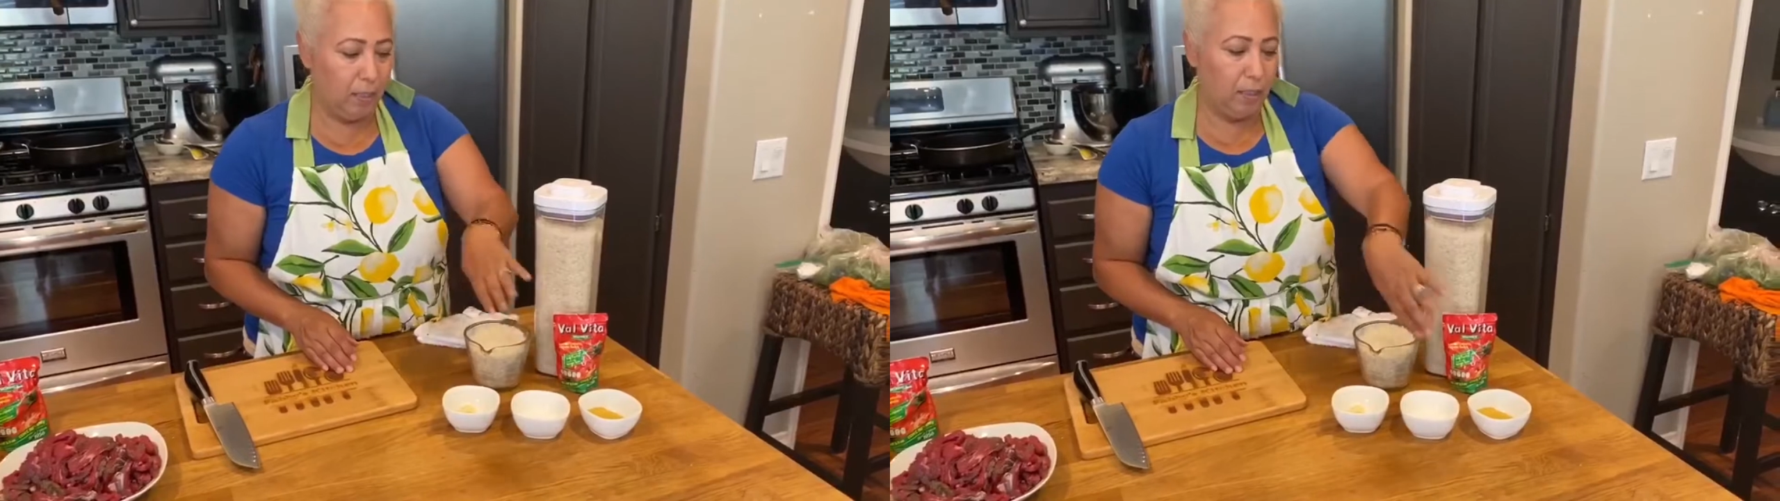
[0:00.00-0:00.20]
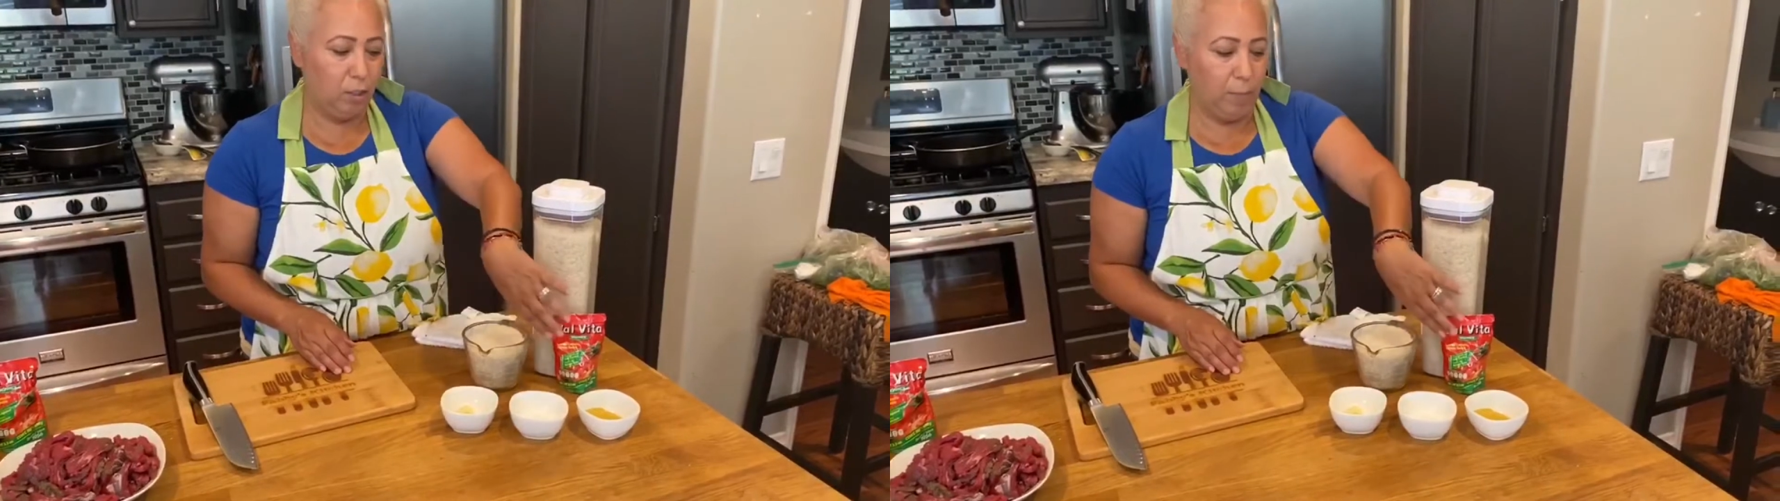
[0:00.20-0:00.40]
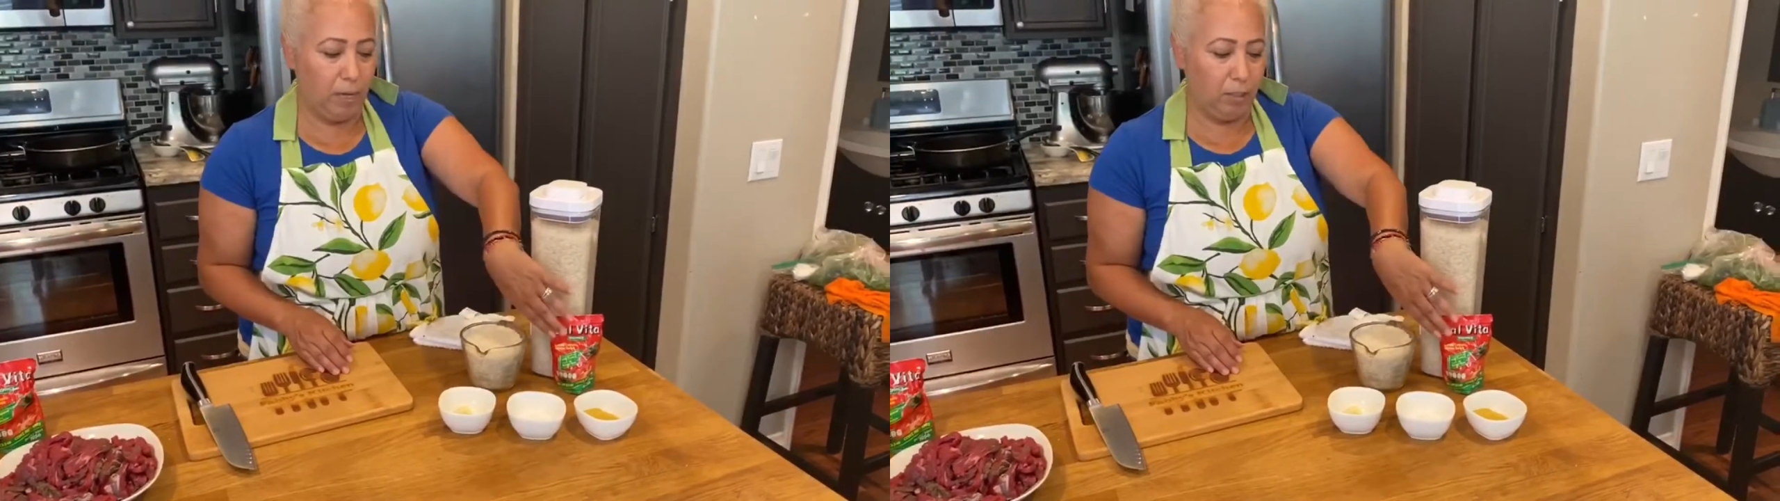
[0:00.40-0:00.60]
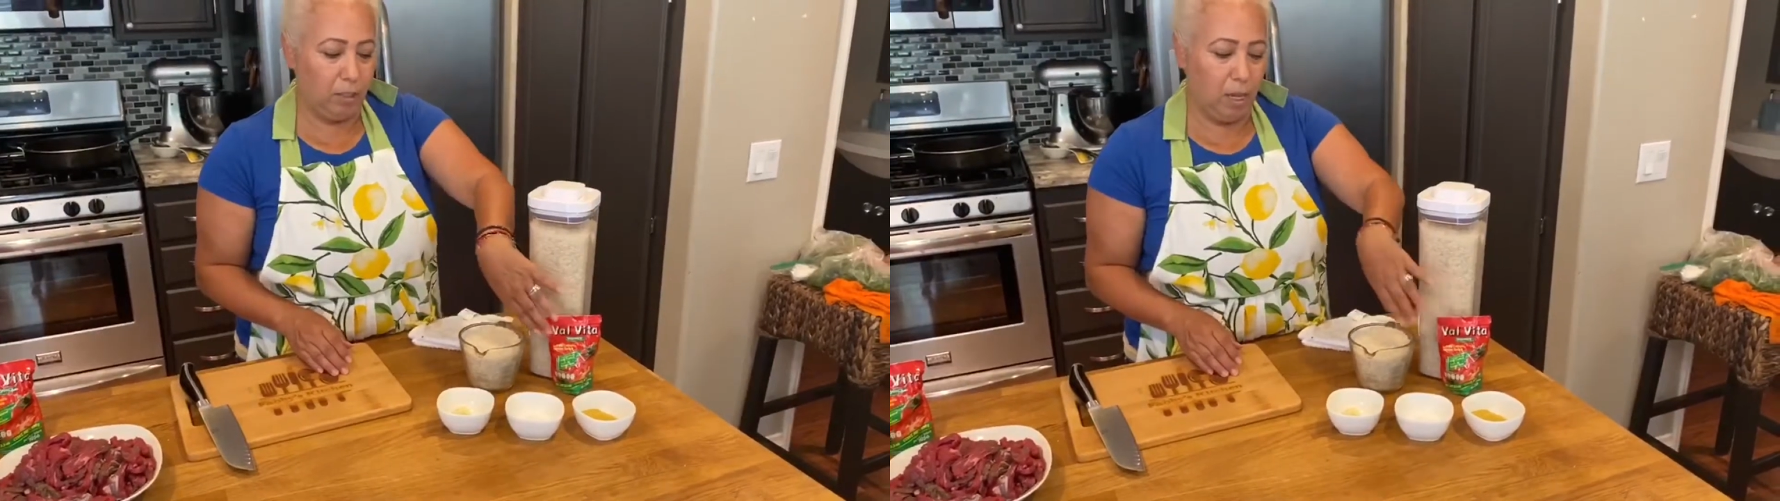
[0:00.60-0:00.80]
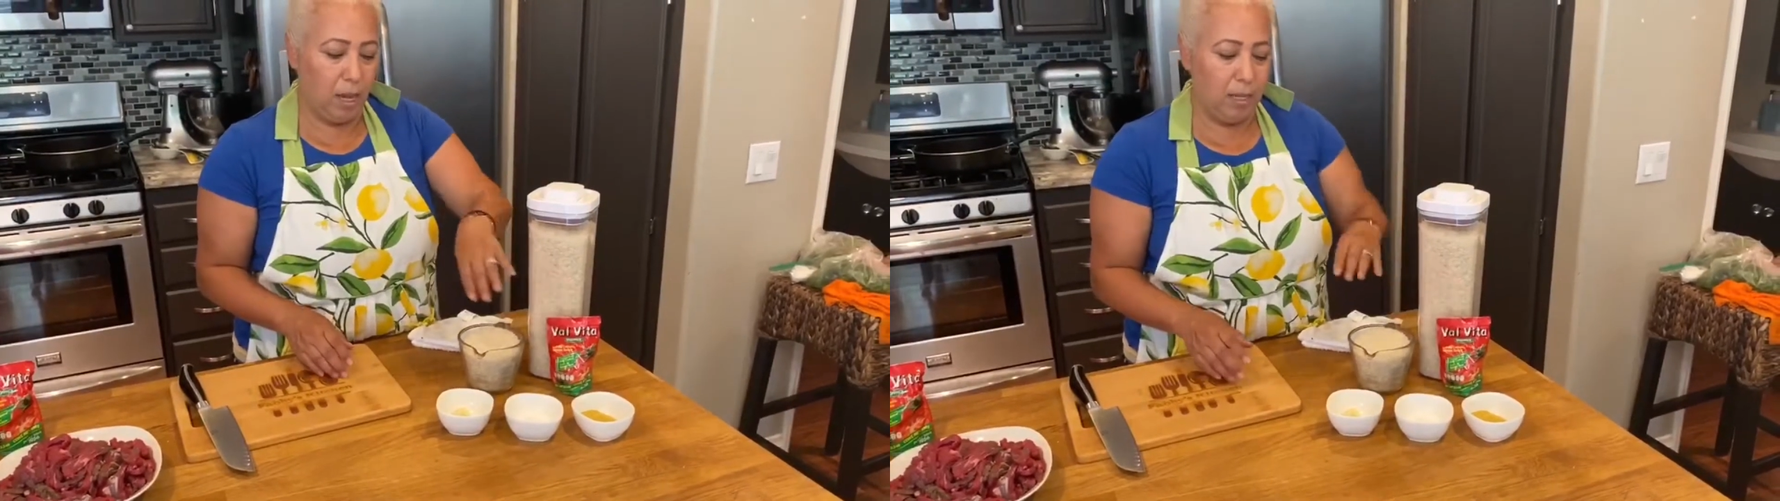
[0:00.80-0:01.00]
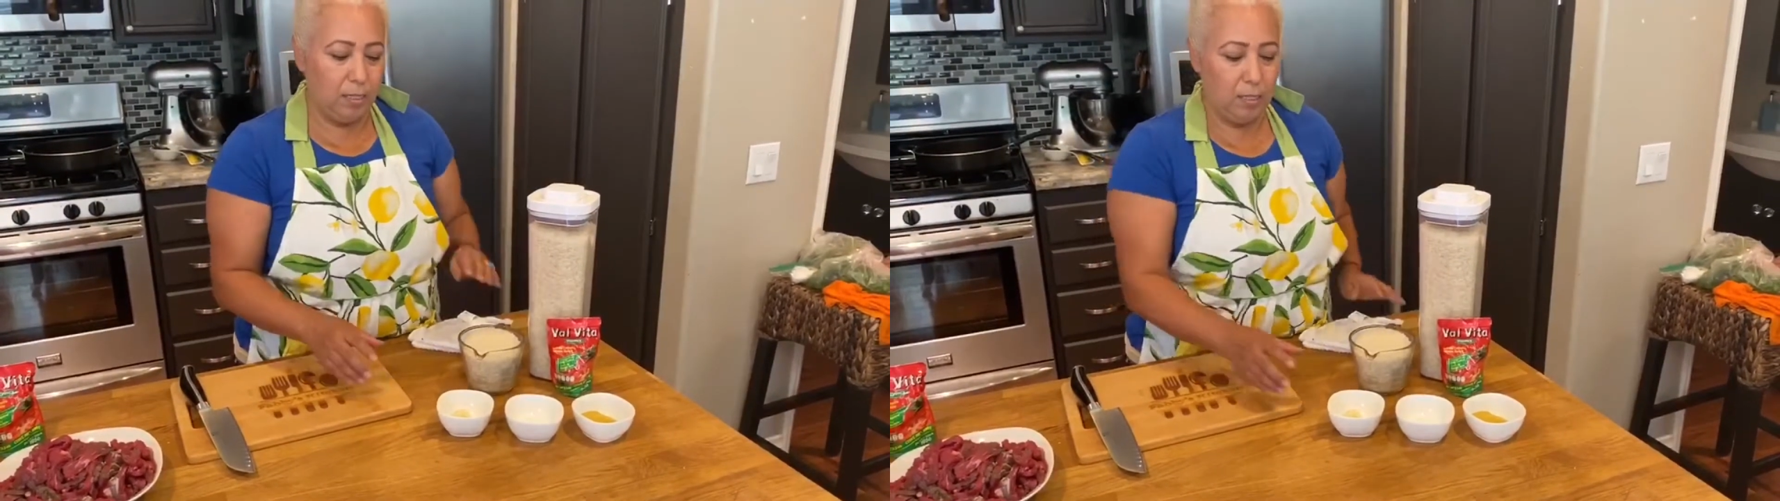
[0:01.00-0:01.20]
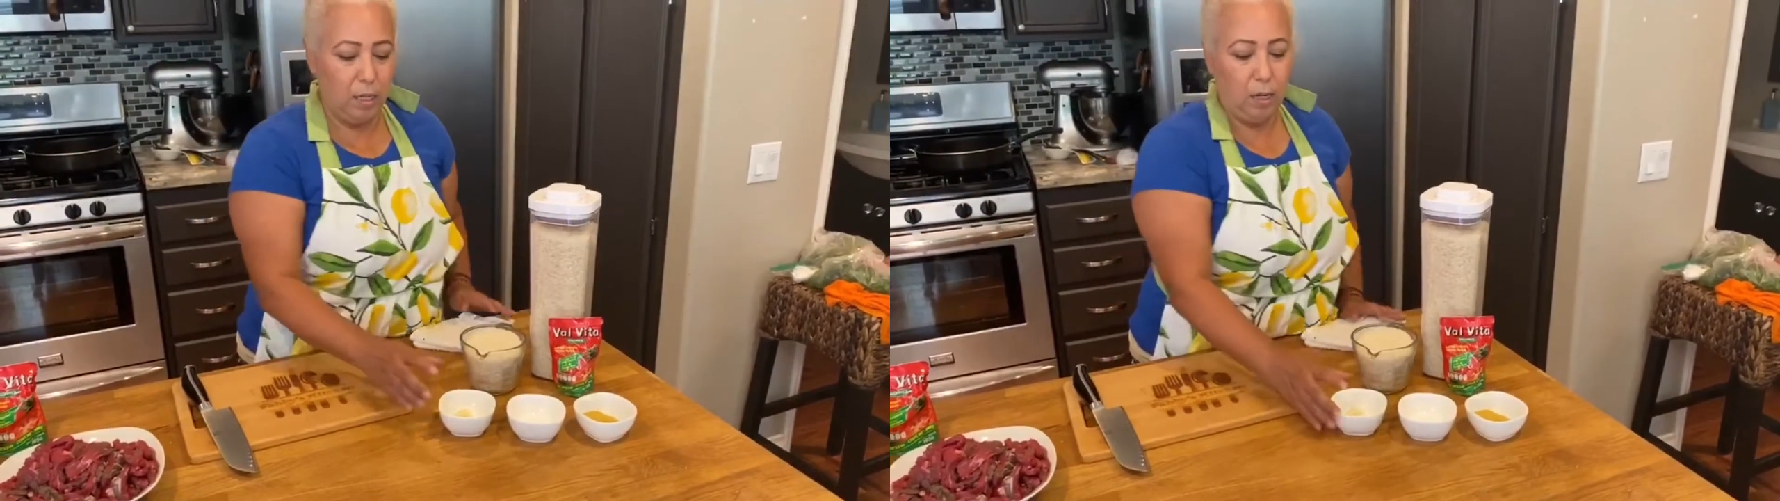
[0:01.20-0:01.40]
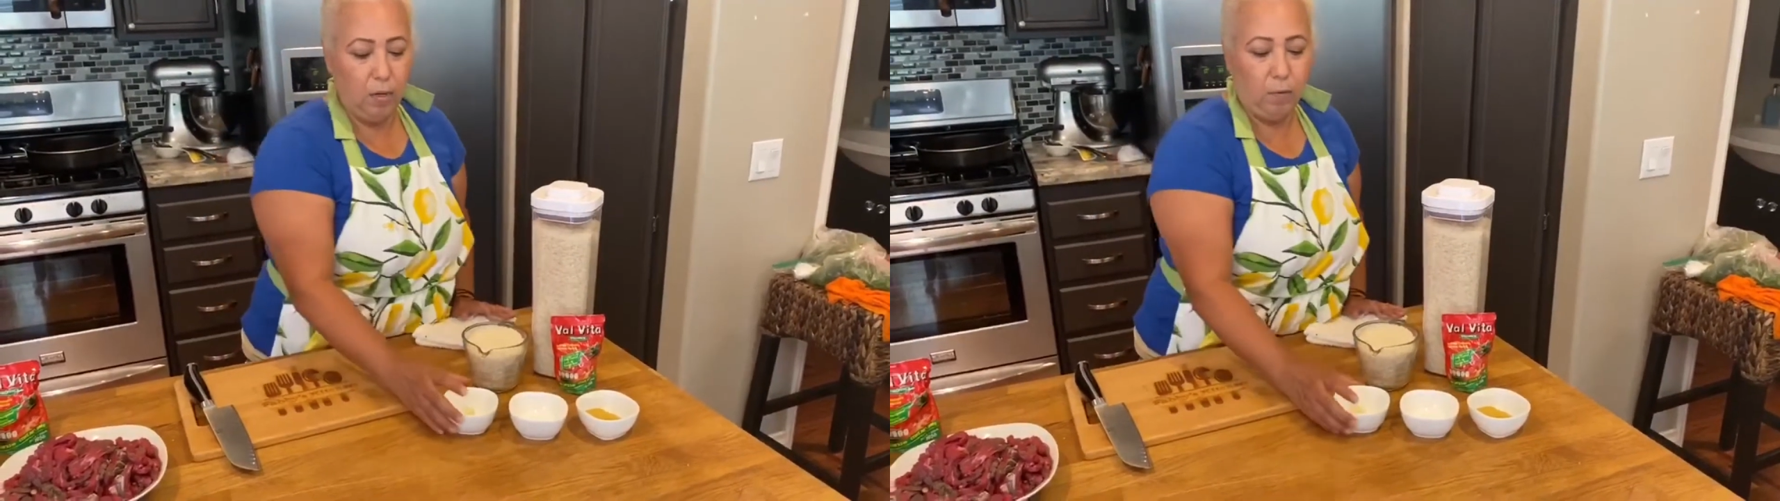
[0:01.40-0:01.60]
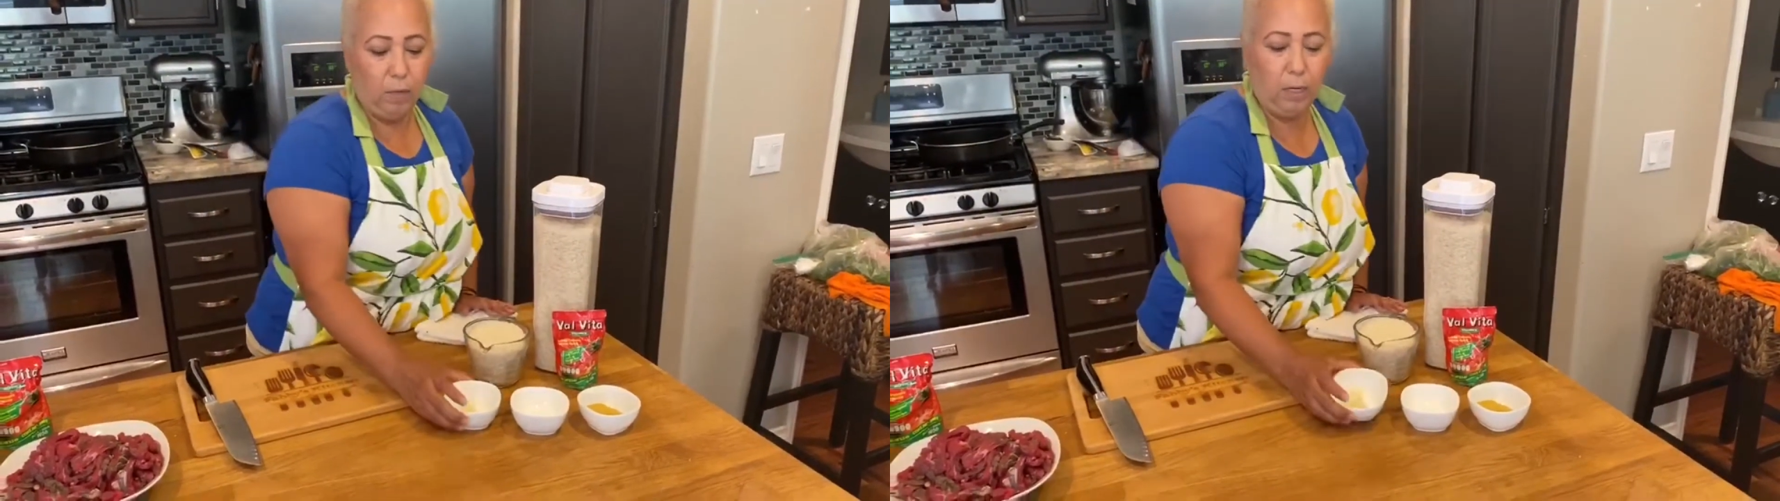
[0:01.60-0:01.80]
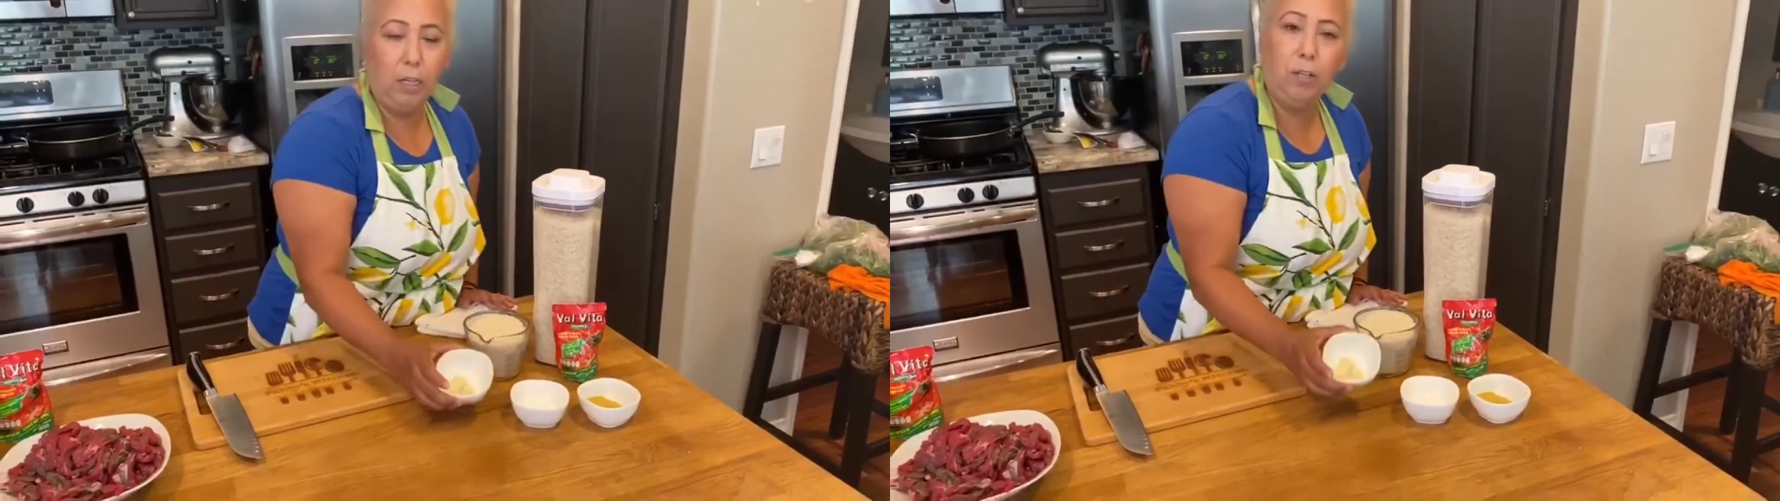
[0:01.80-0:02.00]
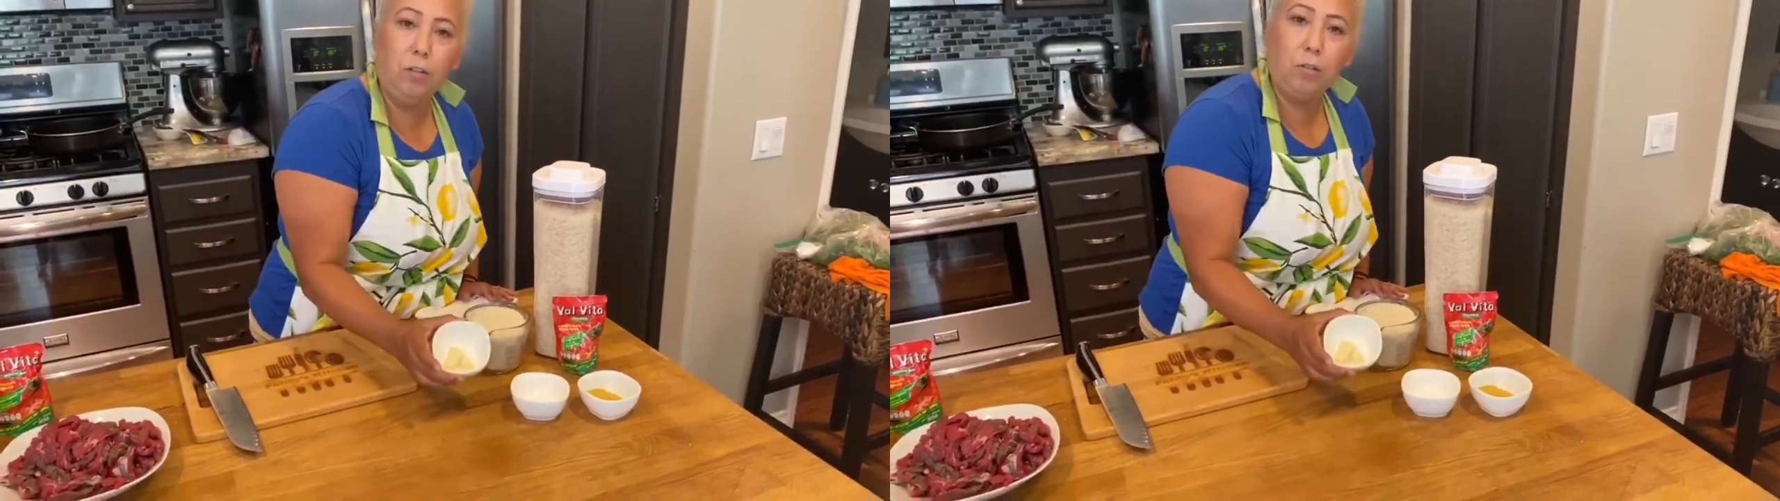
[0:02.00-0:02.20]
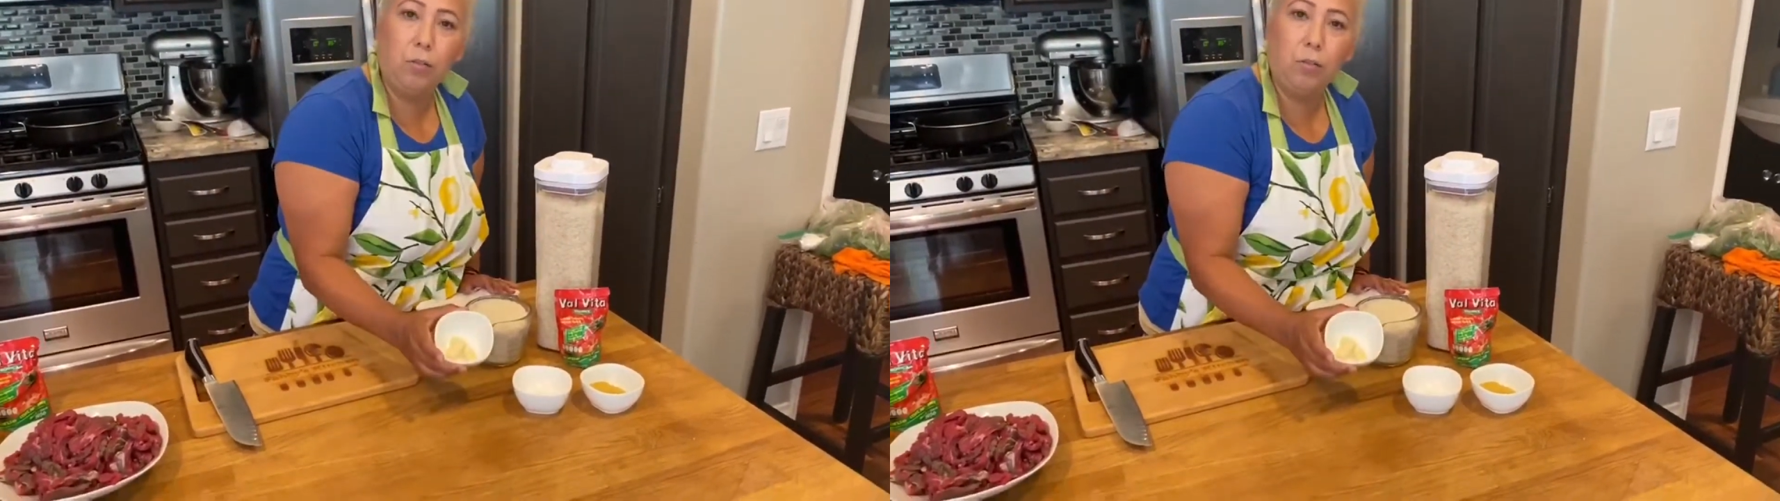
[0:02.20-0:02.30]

tomato sauce. We're gonna use